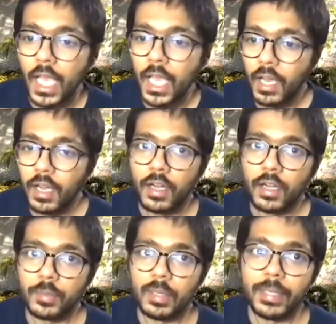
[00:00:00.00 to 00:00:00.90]

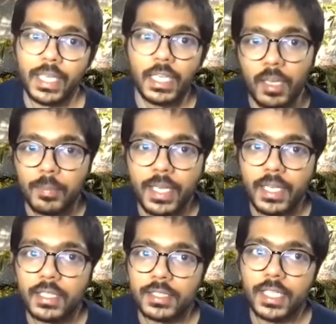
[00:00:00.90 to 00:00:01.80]
we'll be
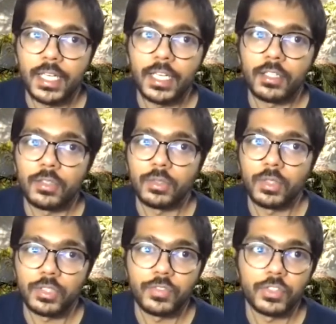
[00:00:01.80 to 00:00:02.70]
enabling a setting
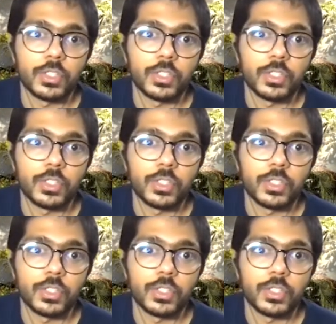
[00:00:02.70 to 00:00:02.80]
for you to